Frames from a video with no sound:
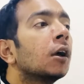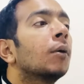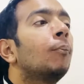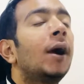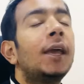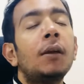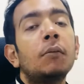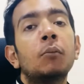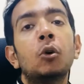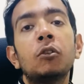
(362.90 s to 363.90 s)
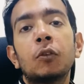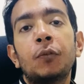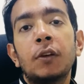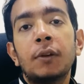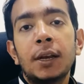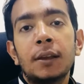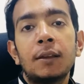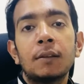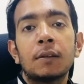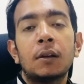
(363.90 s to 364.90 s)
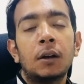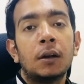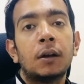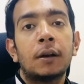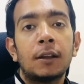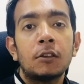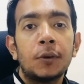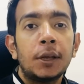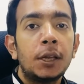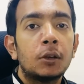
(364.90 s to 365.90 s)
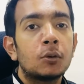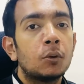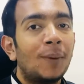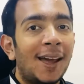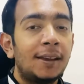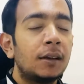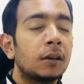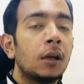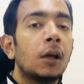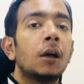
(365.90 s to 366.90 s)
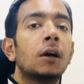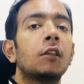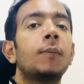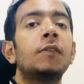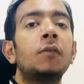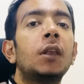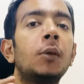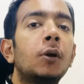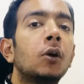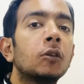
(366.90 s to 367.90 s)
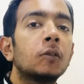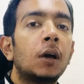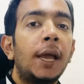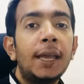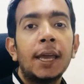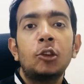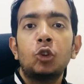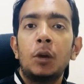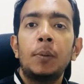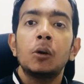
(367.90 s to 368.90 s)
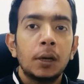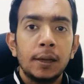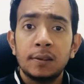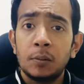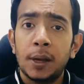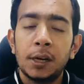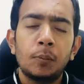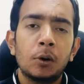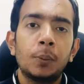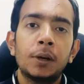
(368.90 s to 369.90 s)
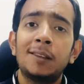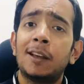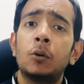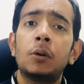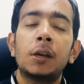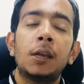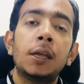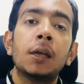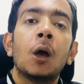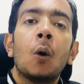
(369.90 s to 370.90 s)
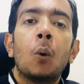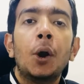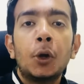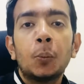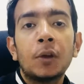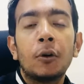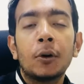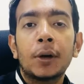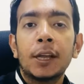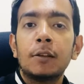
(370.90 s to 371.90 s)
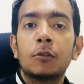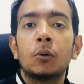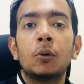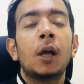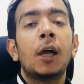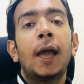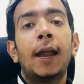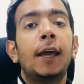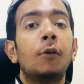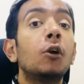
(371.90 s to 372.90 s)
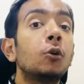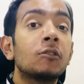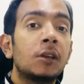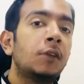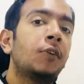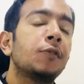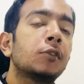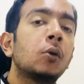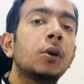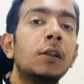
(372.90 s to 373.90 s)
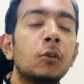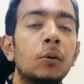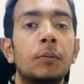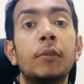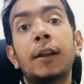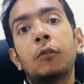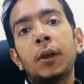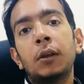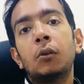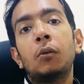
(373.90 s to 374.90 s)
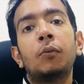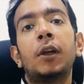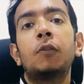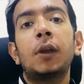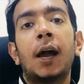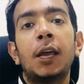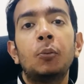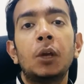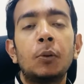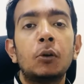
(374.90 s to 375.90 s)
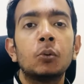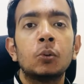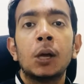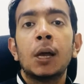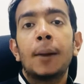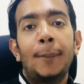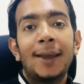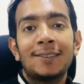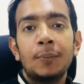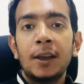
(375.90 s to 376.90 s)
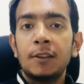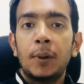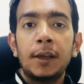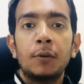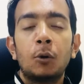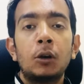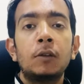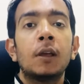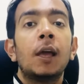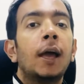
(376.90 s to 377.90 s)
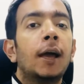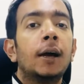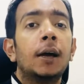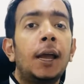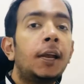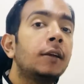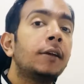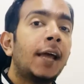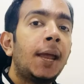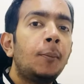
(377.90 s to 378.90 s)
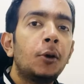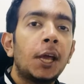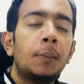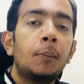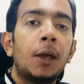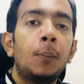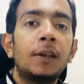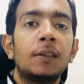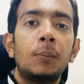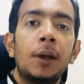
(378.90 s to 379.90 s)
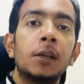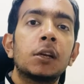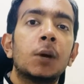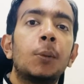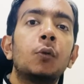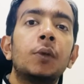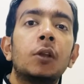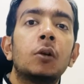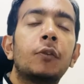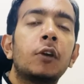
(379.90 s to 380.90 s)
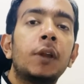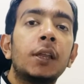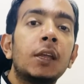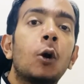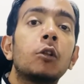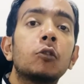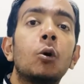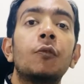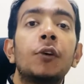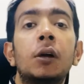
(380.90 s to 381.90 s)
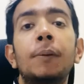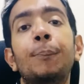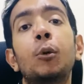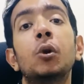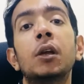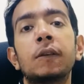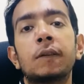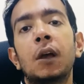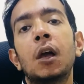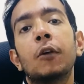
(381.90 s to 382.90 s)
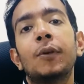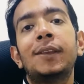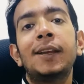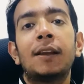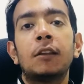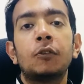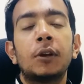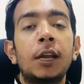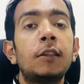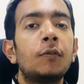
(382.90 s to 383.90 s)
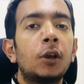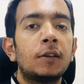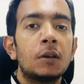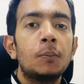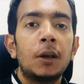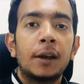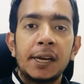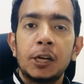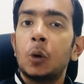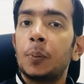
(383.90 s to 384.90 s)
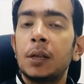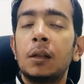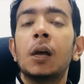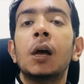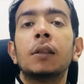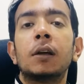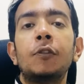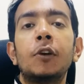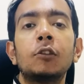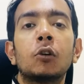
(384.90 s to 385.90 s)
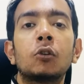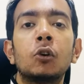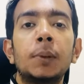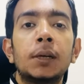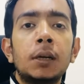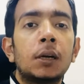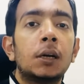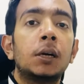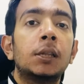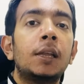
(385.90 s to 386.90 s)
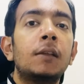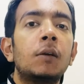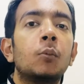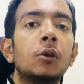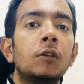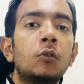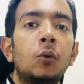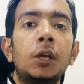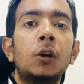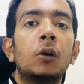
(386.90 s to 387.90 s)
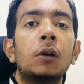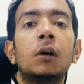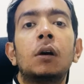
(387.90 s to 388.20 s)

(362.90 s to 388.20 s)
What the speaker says: my most favorite is transferring it to Marriott. Specifically because I enjoy my holidays in Marriott properties. I don't really want to pay for hotels, and I want to stay in 5-star hotels. So that's when that's where I am able to maximize my rewards. And time to time, Amex and Marriott come out with an offer wherein they also offer a bonus with the transfer. Right? Say for example, right now up till 31st October, there is a bonus going on